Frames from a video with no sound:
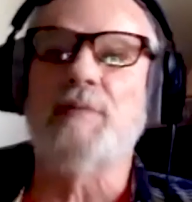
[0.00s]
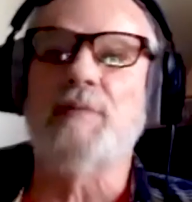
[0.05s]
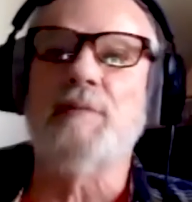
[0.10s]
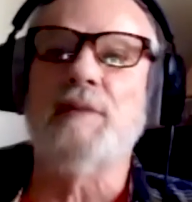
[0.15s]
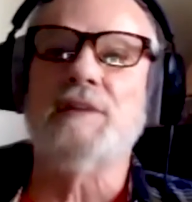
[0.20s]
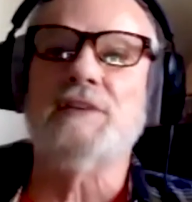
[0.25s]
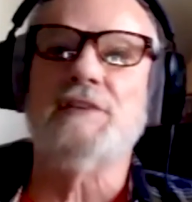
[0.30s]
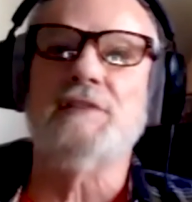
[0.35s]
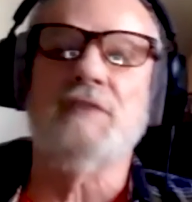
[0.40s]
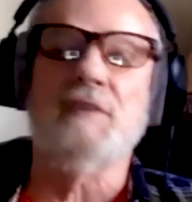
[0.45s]

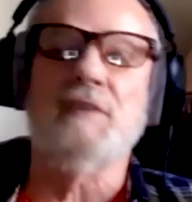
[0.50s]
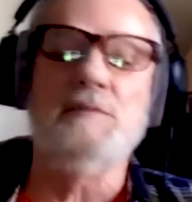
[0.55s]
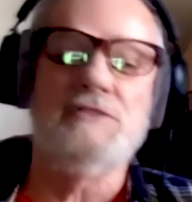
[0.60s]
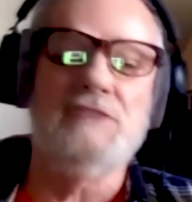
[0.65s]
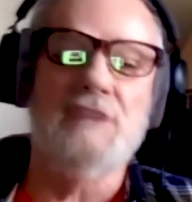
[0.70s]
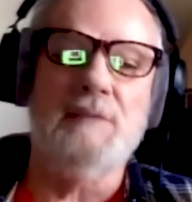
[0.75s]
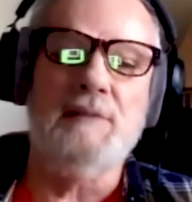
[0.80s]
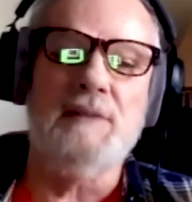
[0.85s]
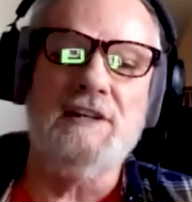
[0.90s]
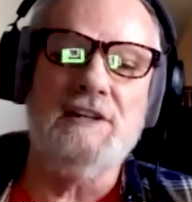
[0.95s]
permission from
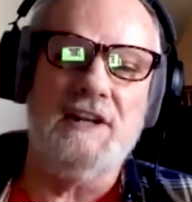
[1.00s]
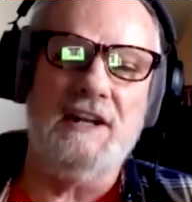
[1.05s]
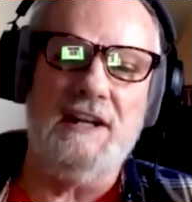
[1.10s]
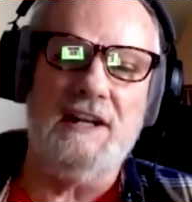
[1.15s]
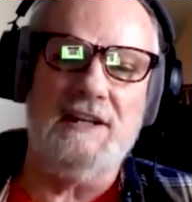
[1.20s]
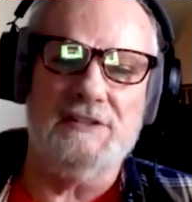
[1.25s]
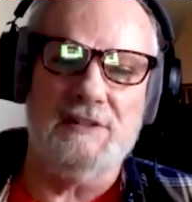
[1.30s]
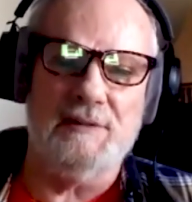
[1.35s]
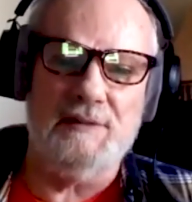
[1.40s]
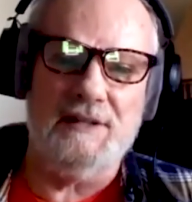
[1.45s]
Jimmy
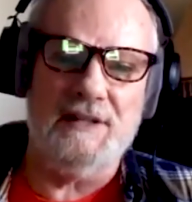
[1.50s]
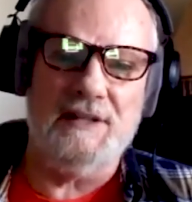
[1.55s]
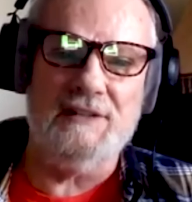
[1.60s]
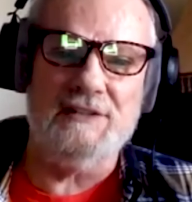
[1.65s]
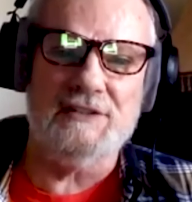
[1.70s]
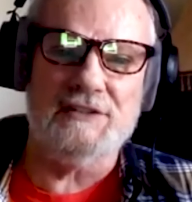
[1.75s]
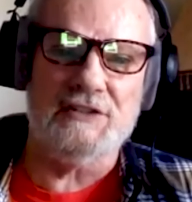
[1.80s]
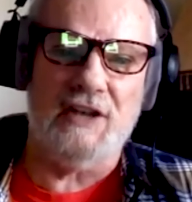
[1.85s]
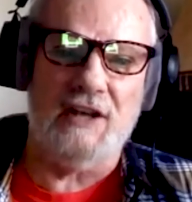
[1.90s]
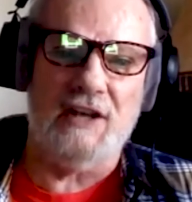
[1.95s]
Dean. Jimmy Dean
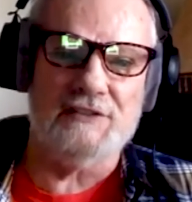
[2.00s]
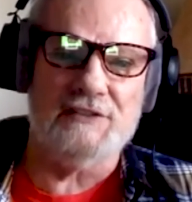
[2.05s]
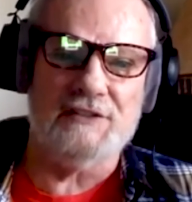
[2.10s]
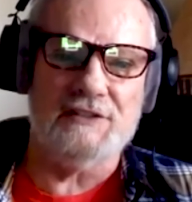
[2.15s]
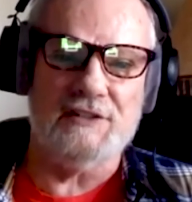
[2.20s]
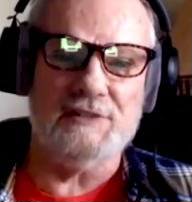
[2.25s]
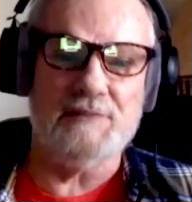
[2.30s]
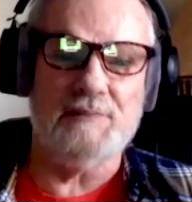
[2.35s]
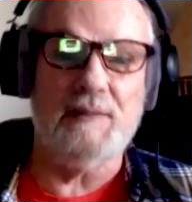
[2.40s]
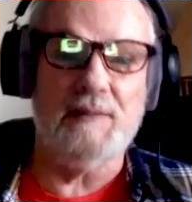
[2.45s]

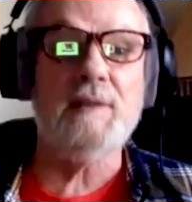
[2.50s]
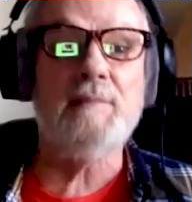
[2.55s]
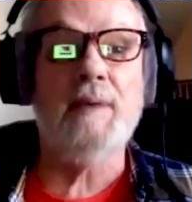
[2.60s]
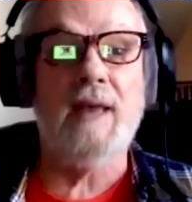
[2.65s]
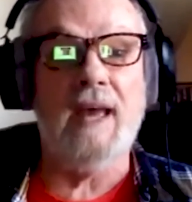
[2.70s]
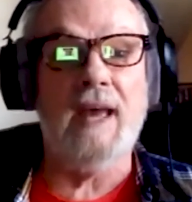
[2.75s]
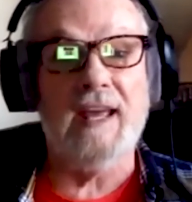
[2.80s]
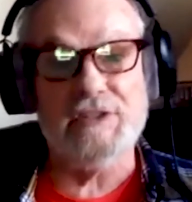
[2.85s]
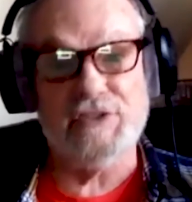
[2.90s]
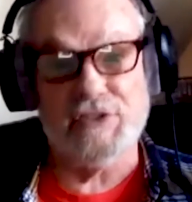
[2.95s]
sausages, Big
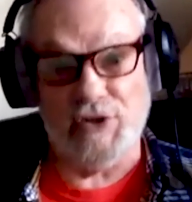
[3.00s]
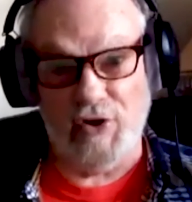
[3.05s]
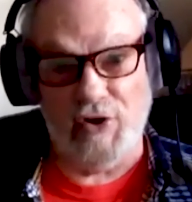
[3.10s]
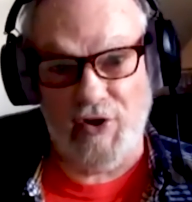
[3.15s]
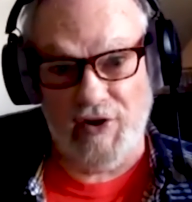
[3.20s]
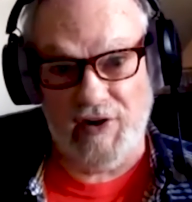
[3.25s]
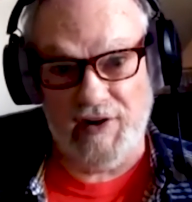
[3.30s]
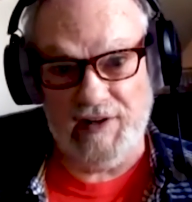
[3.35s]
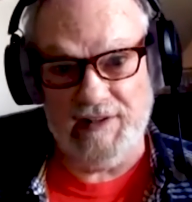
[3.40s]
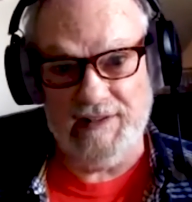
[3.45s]
Bad
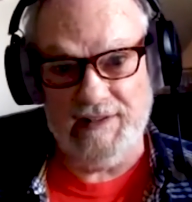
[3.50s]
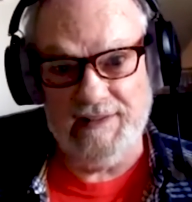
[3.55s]
John.